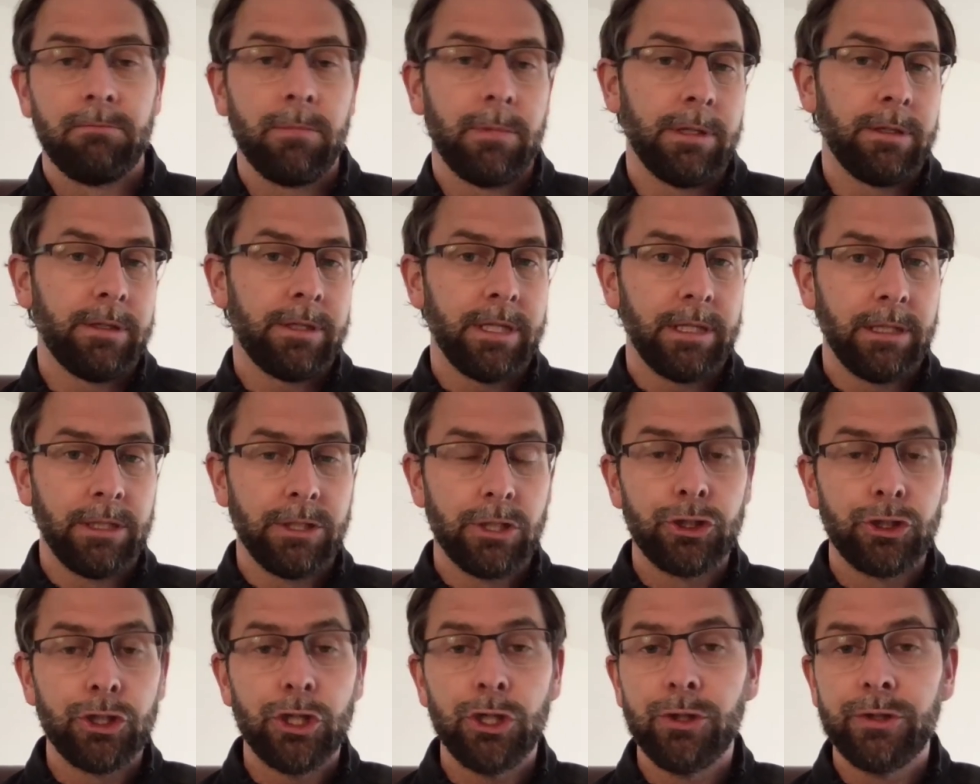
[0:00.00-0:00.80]
I think
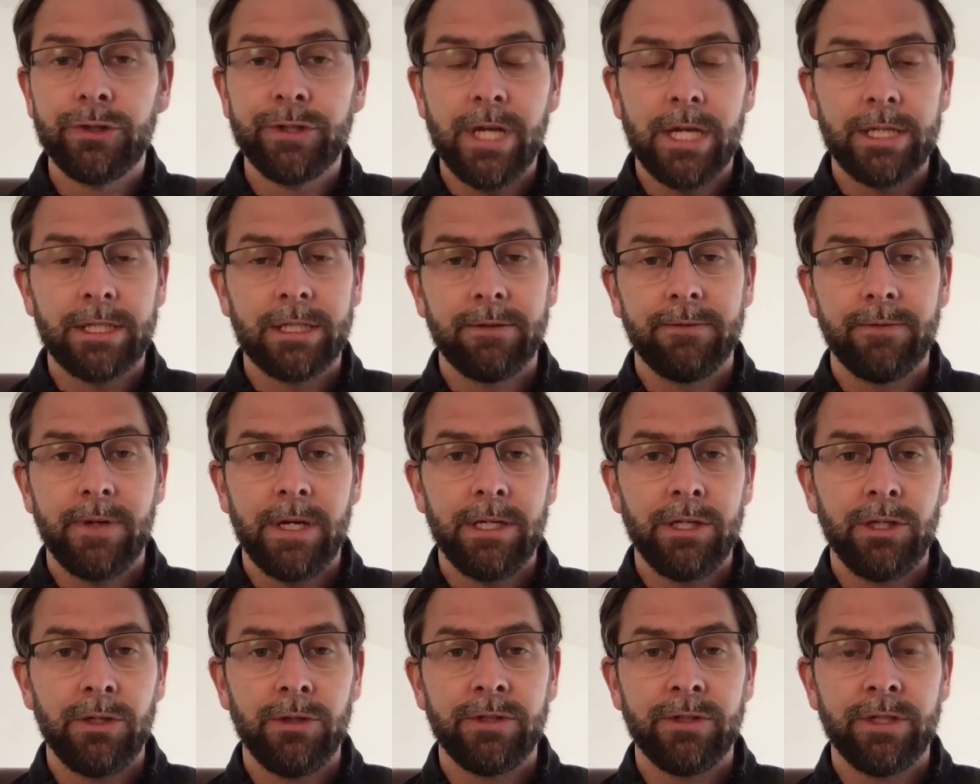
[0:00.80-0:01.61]
the 2 sets of
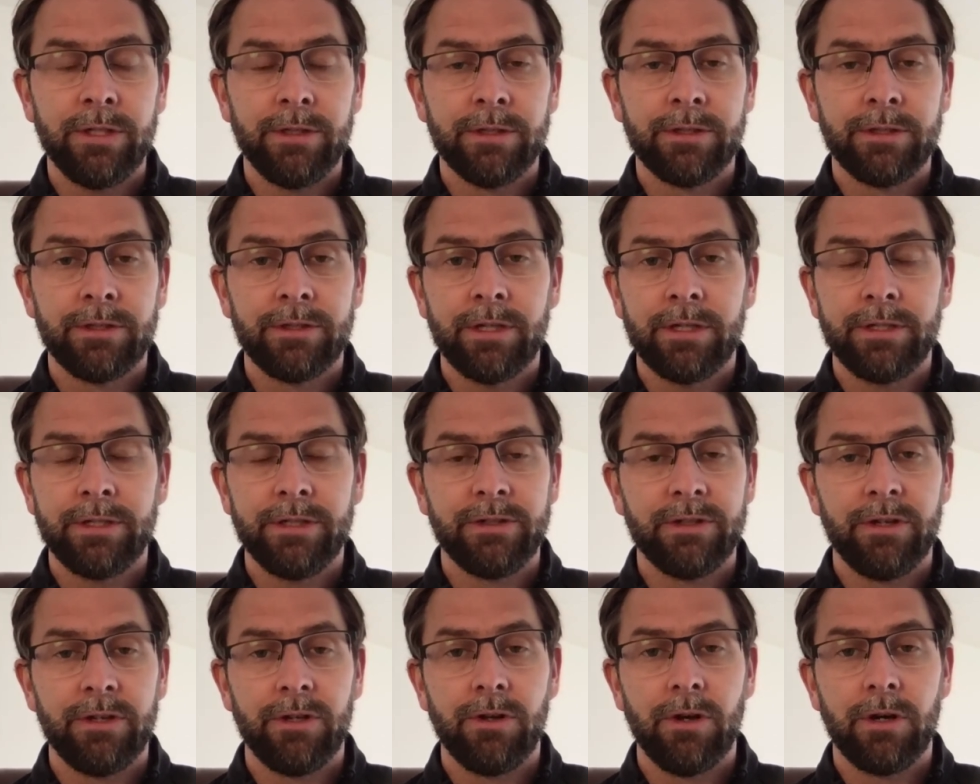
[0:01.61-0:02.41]
8 used in the study
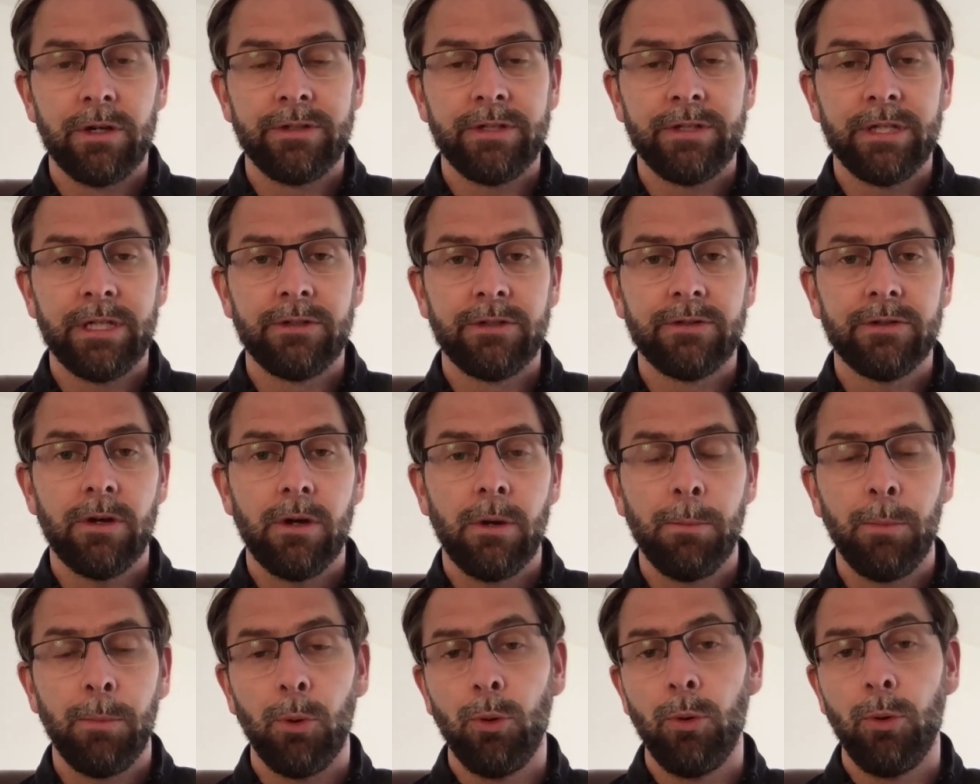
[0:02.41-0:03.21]
is a nice
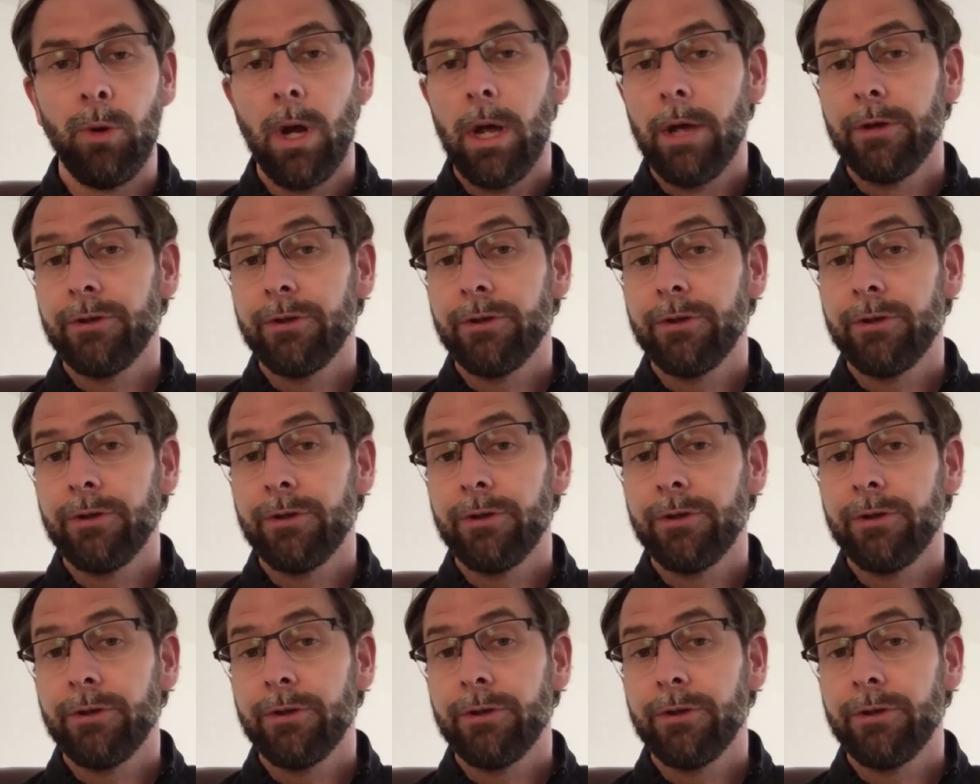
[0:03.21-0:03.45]
example.